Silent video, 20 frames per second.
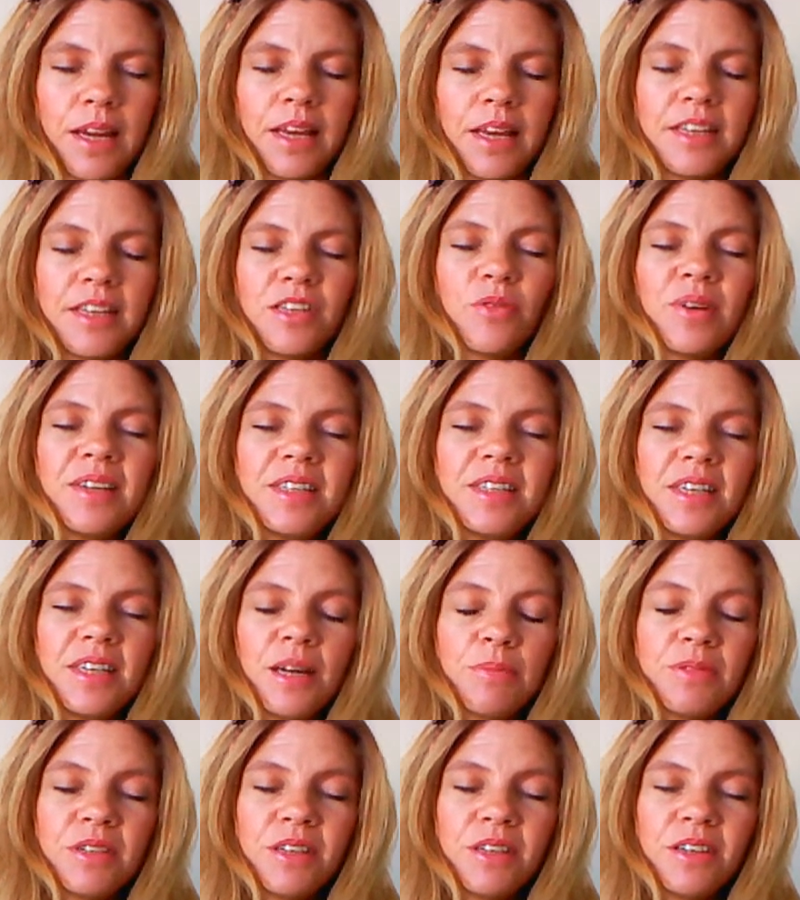So is it
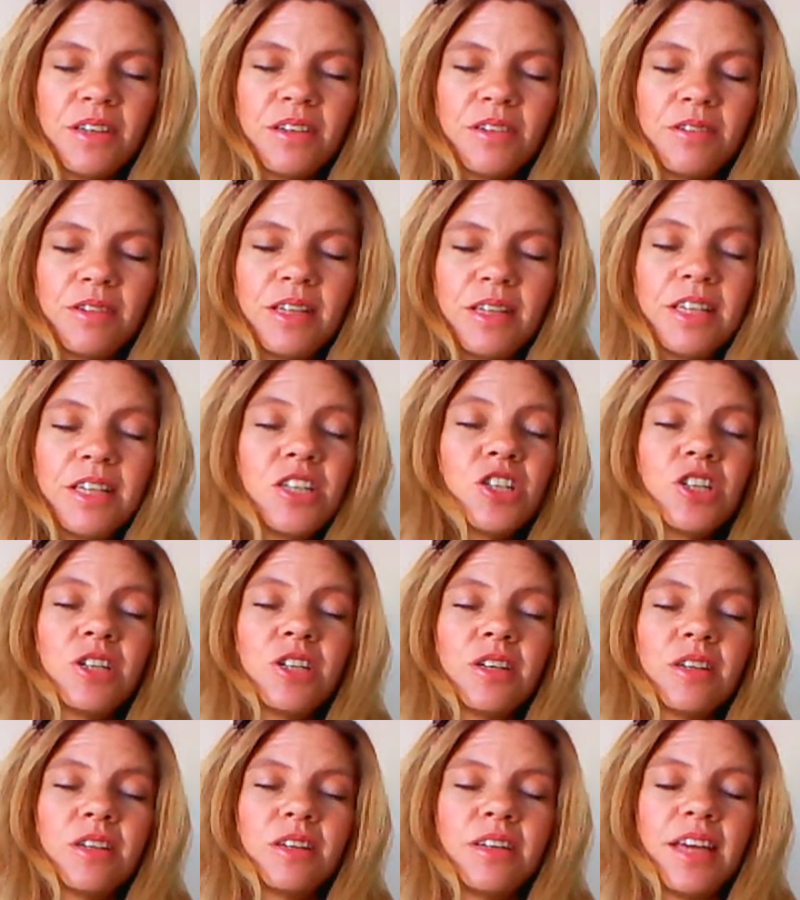up to you each?
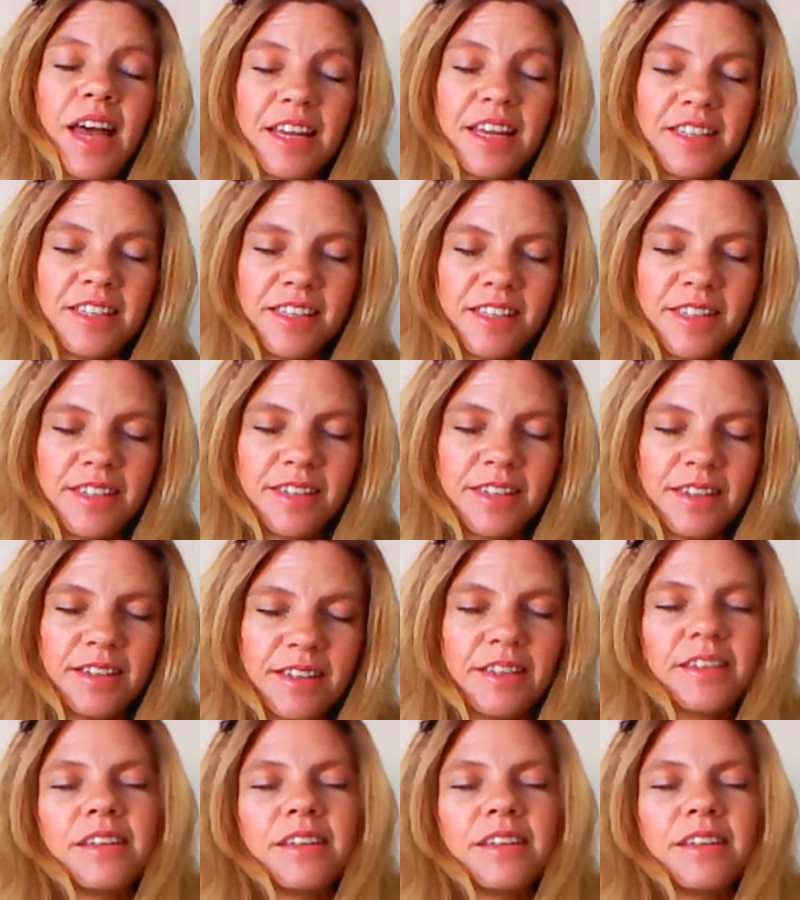Yes.